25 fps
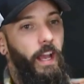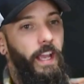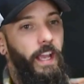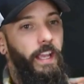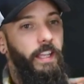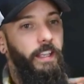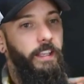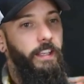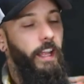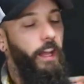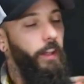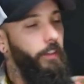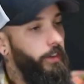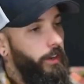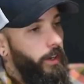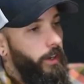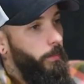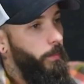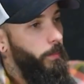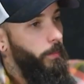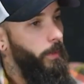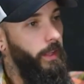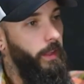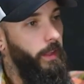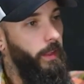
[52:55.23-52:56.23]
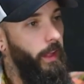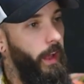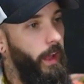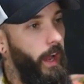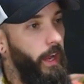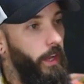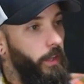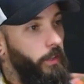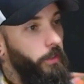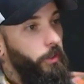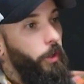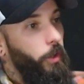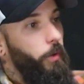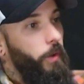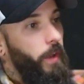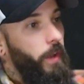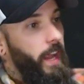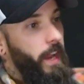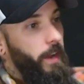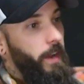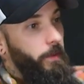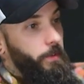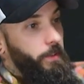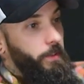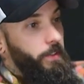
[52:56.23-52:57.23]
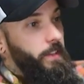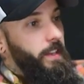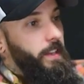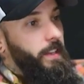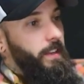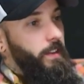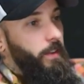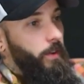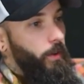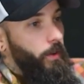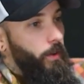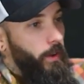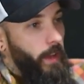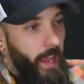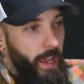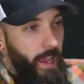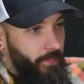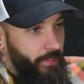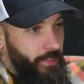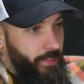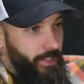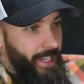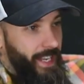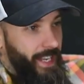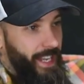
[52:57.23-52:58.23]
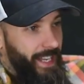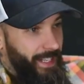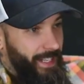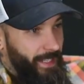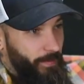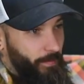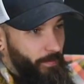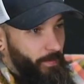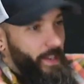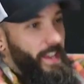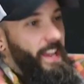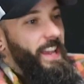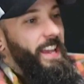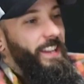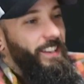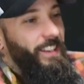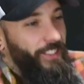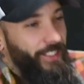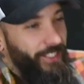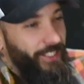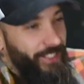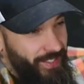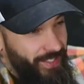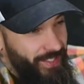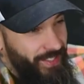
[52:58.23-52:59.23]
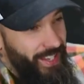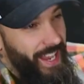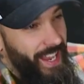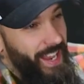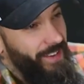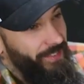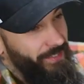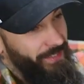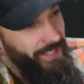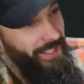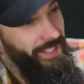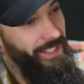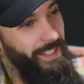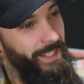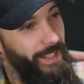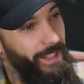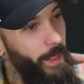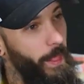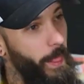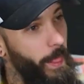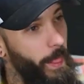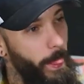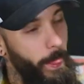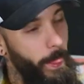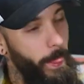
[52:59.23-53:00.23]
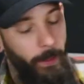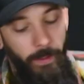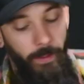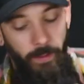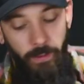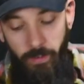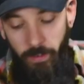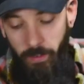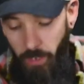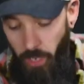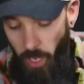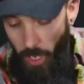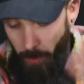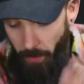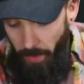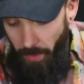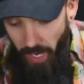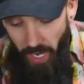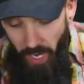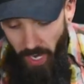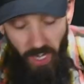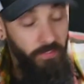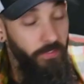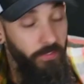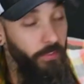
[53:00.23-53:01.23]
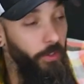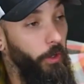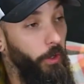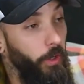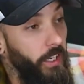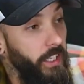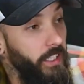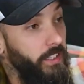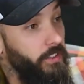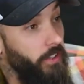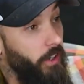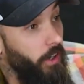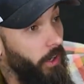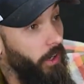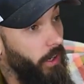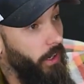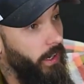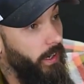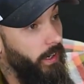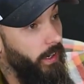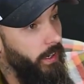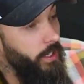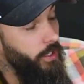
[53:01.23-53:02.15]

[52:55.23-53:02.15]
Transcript: I get down there, I'm like, I unload everything. Half stack, pedals, everything. I have no guitar.